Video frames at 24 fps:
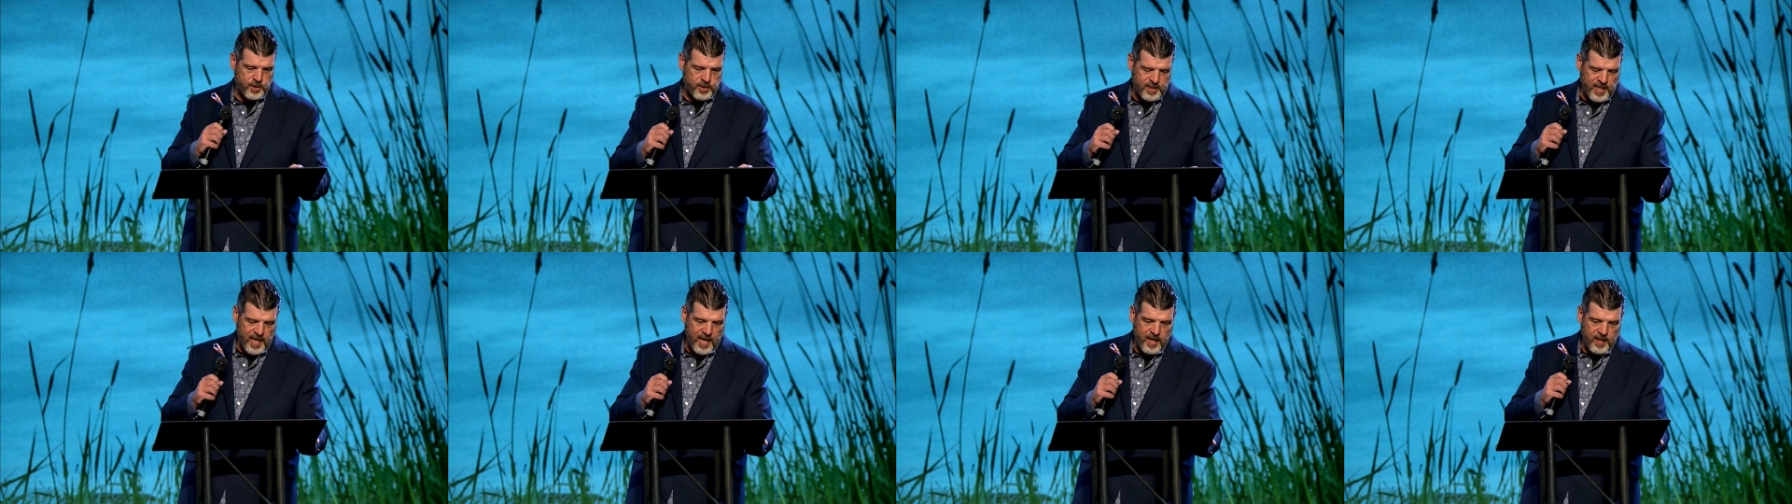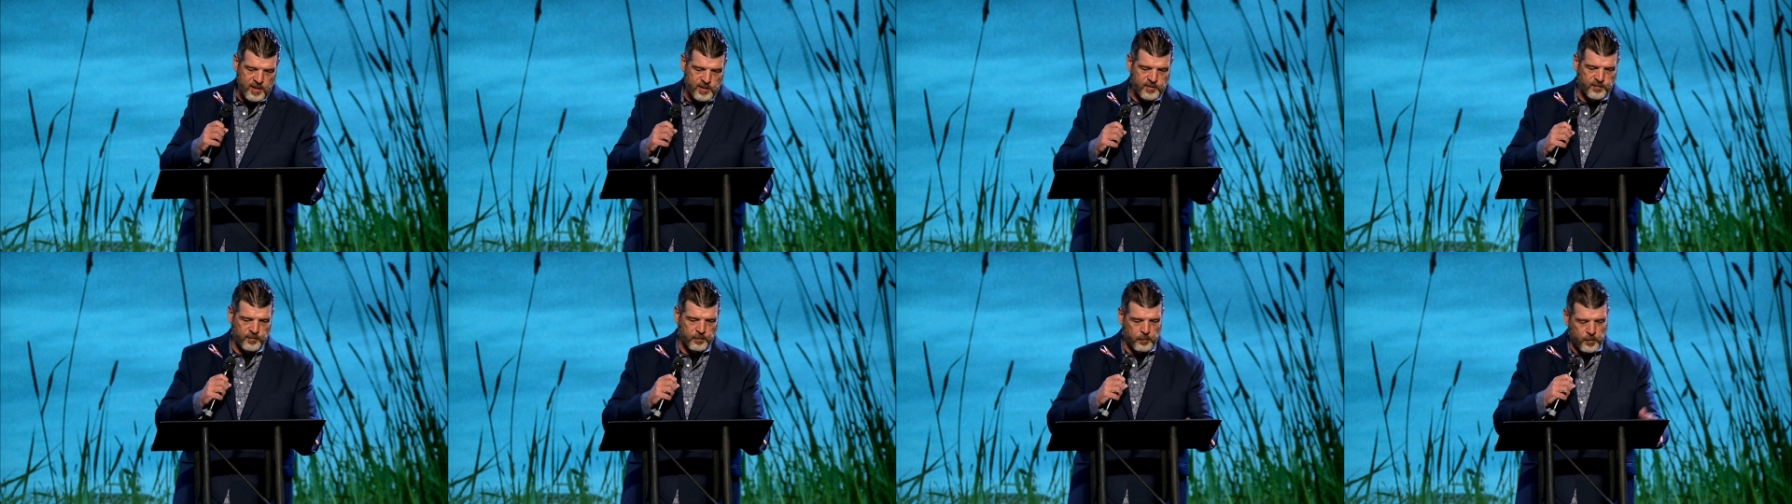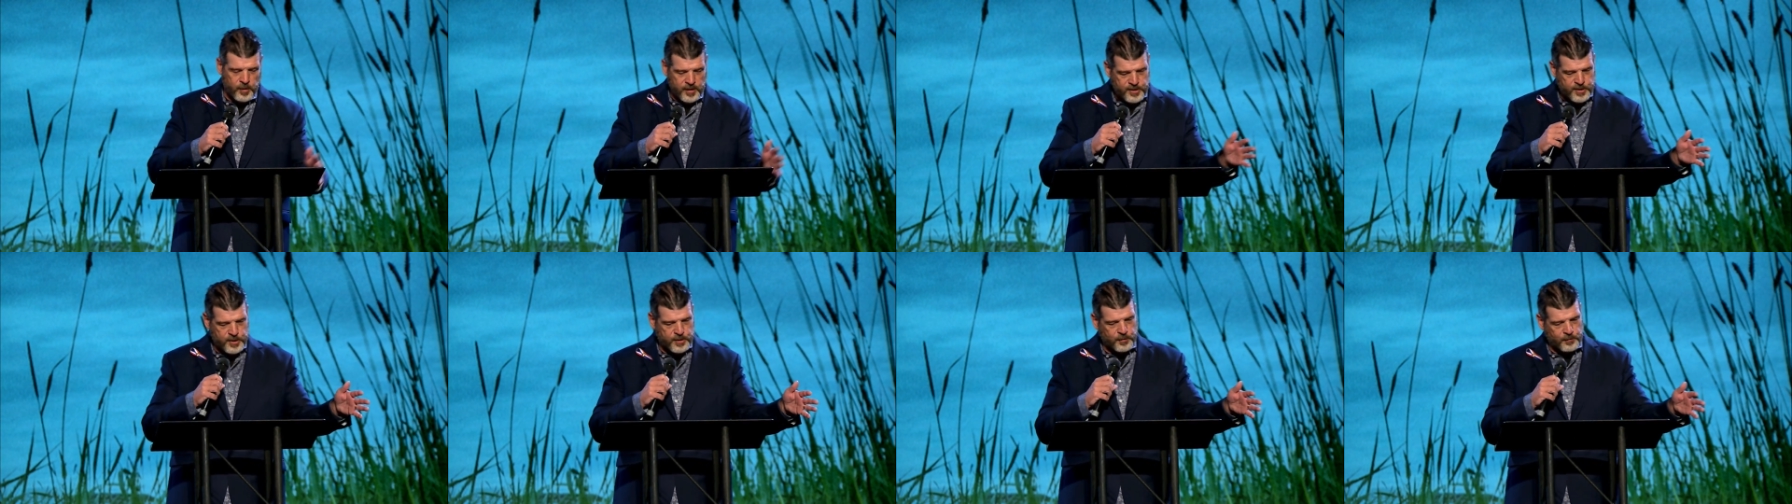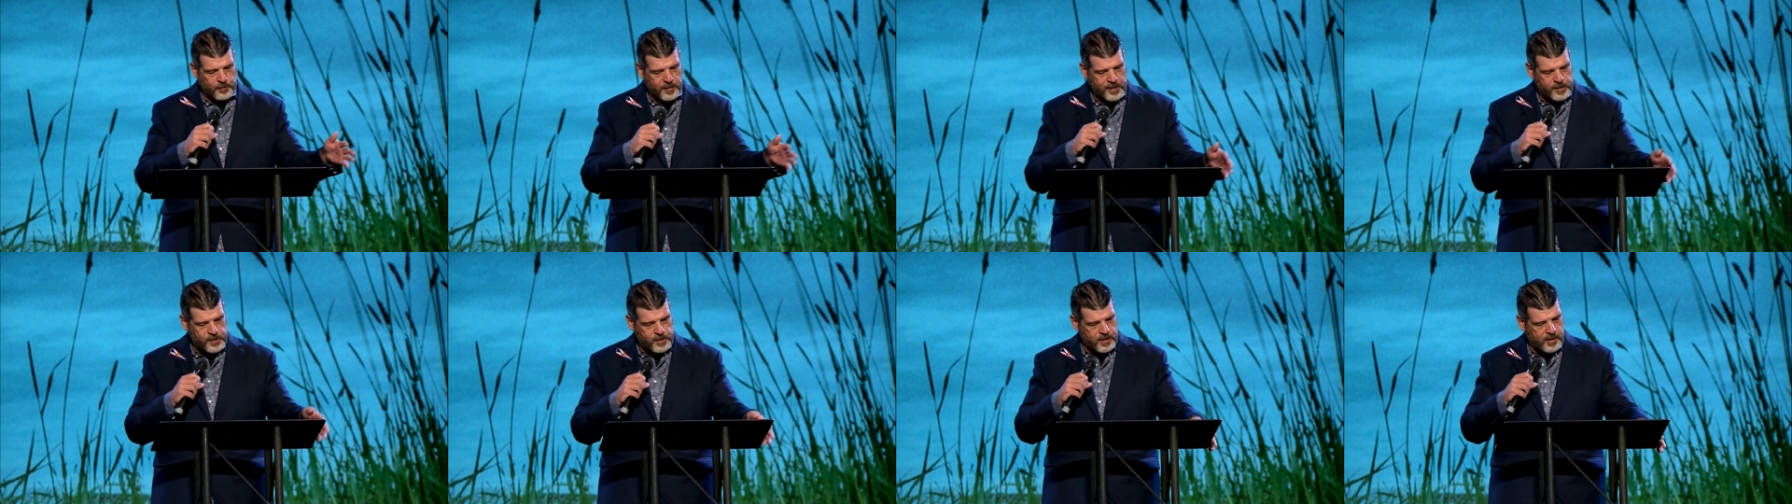sayings from region to
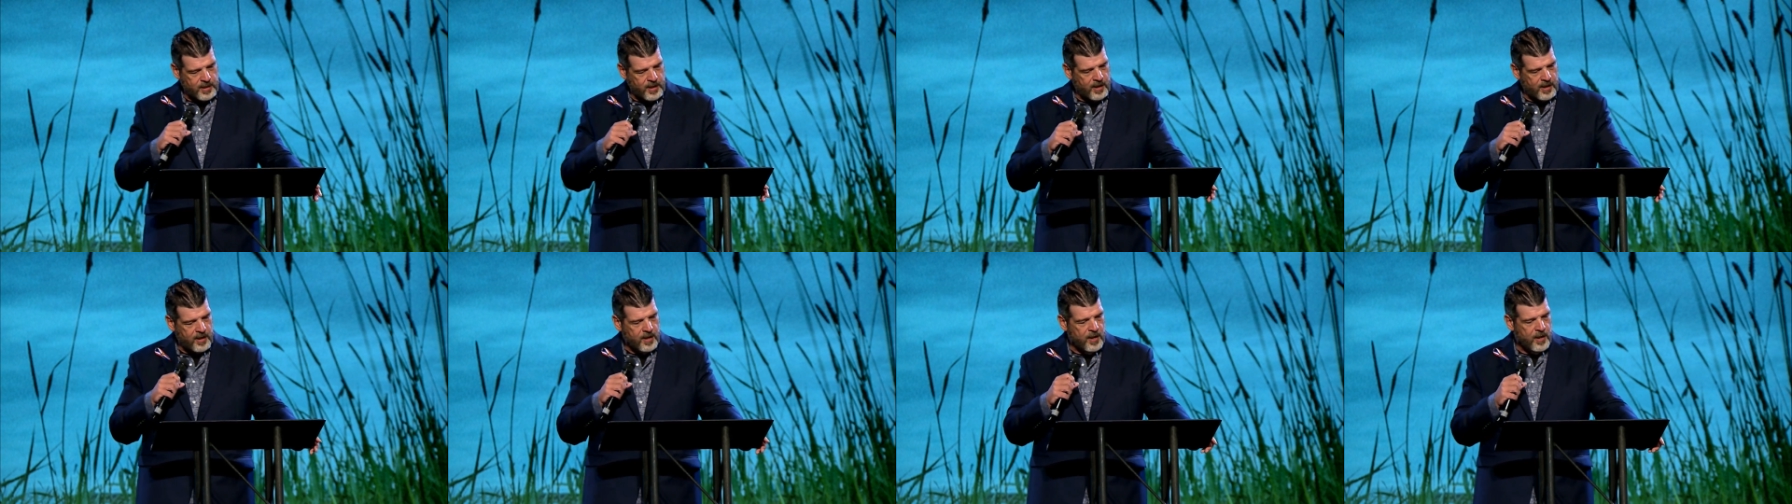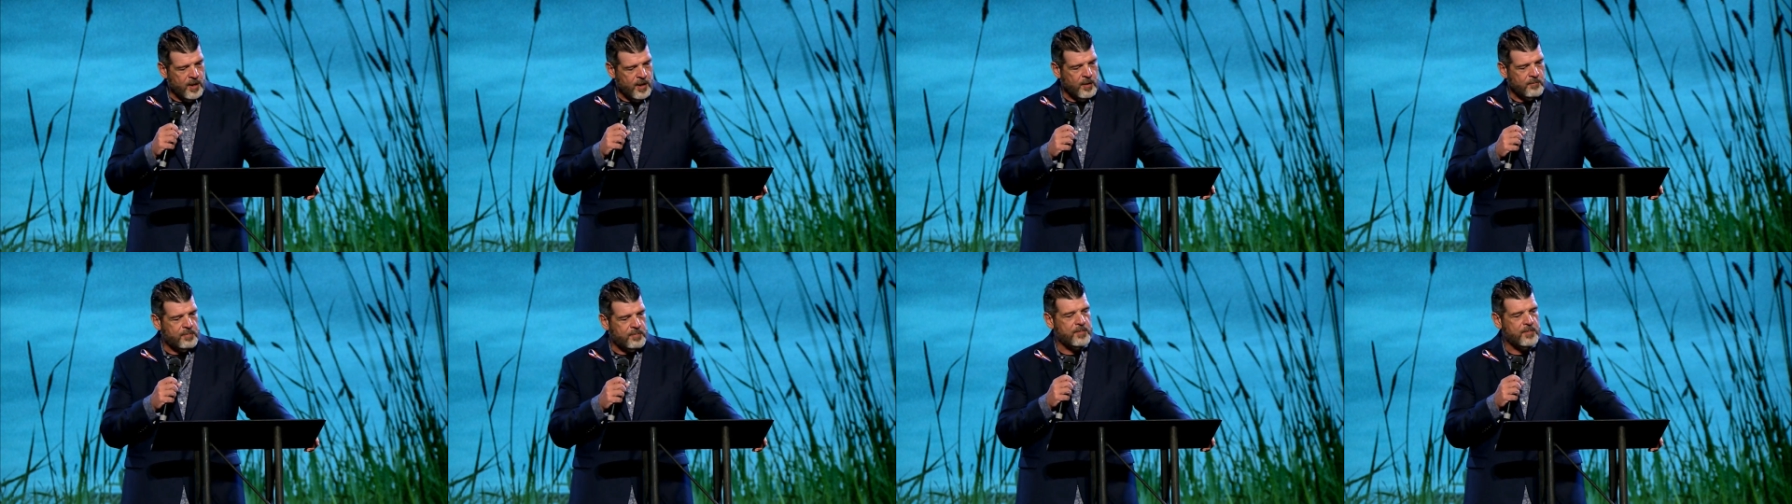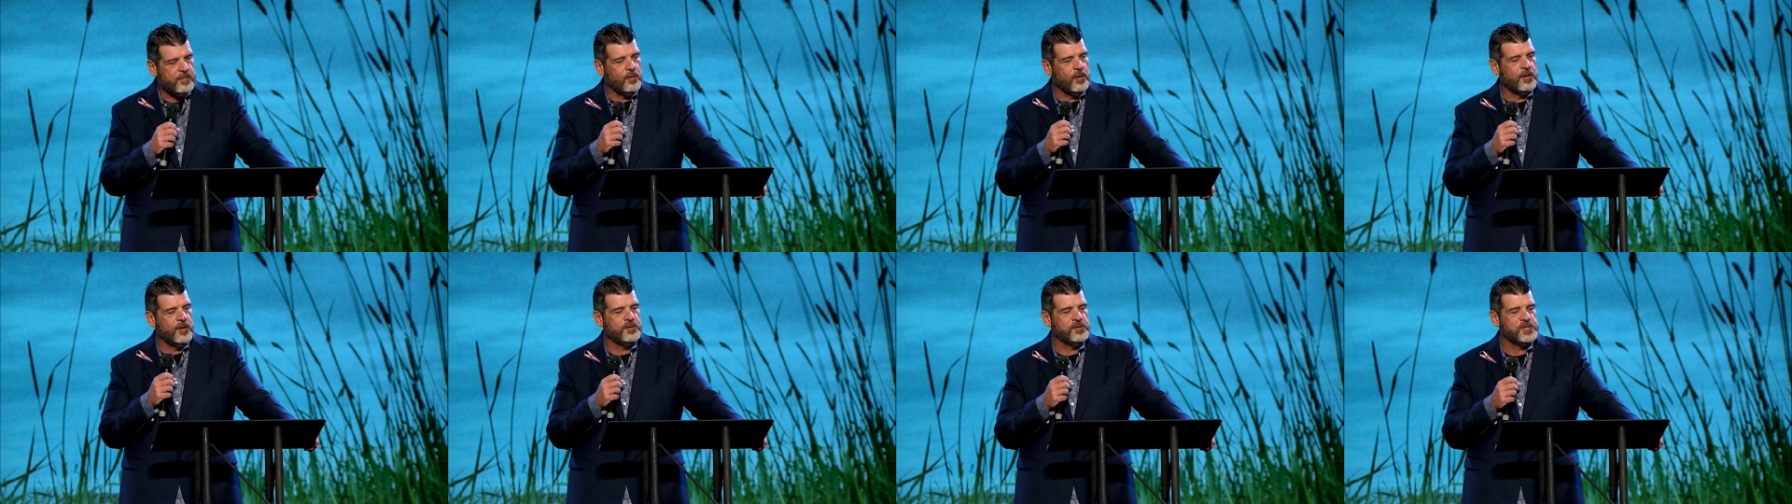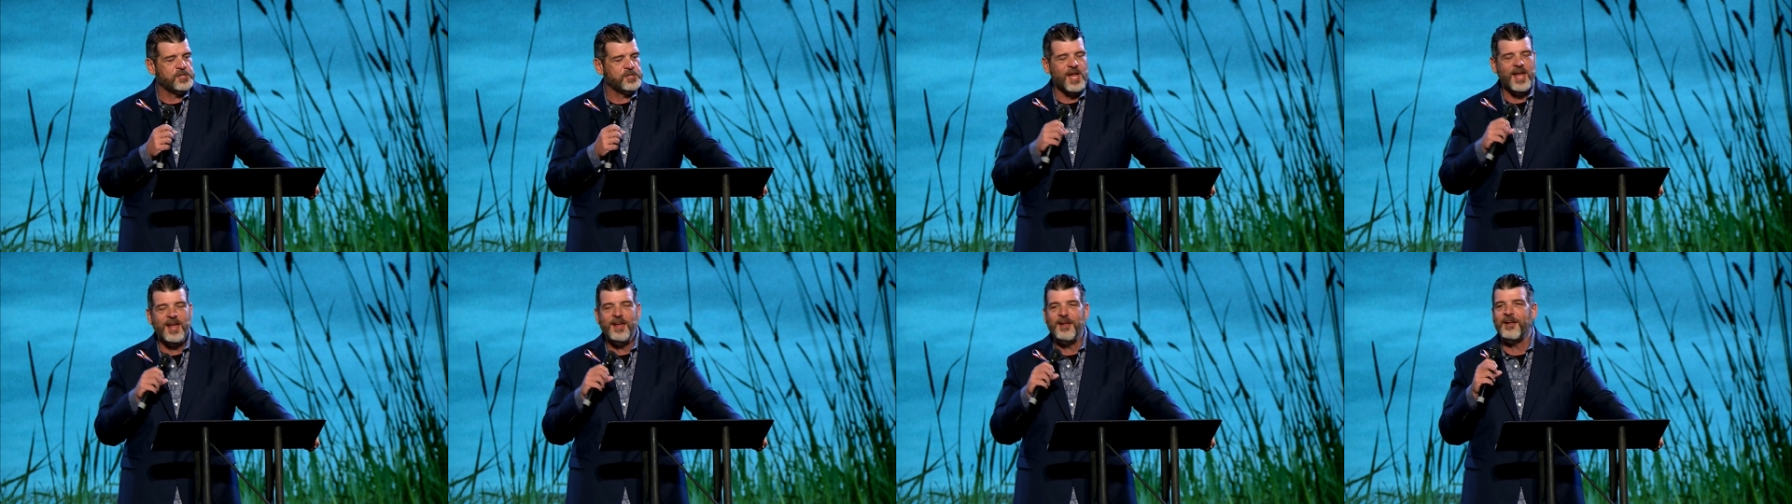region that people
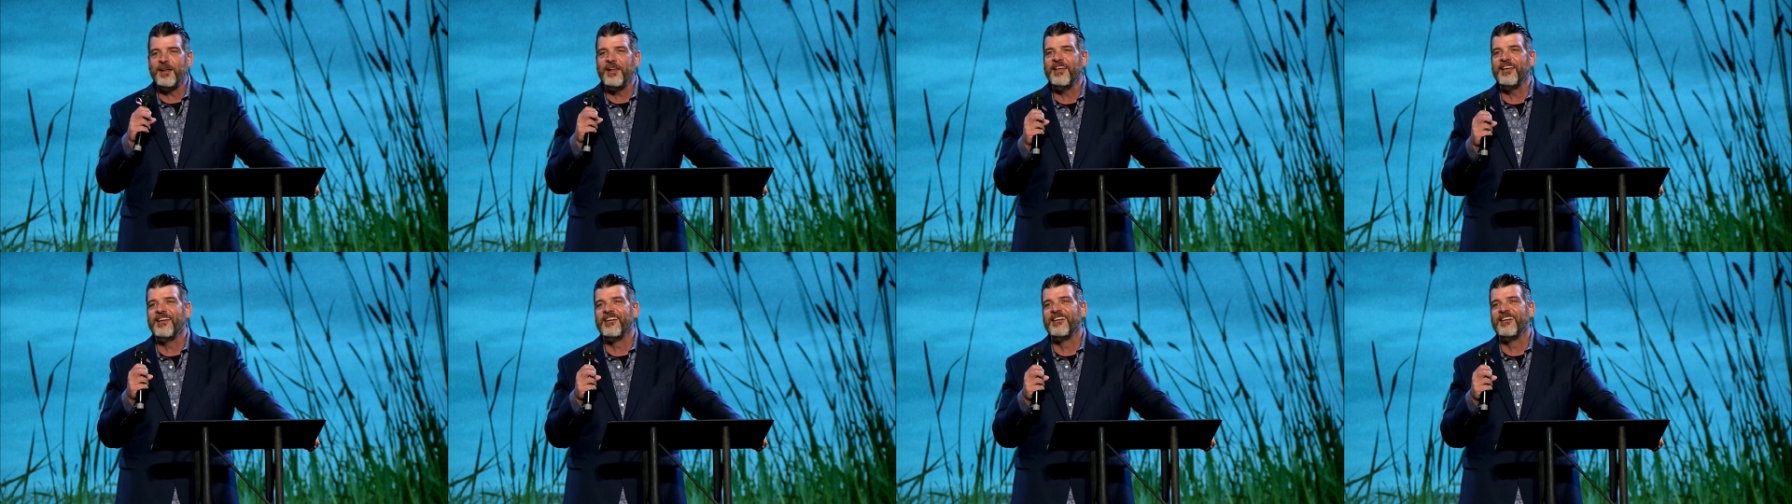understand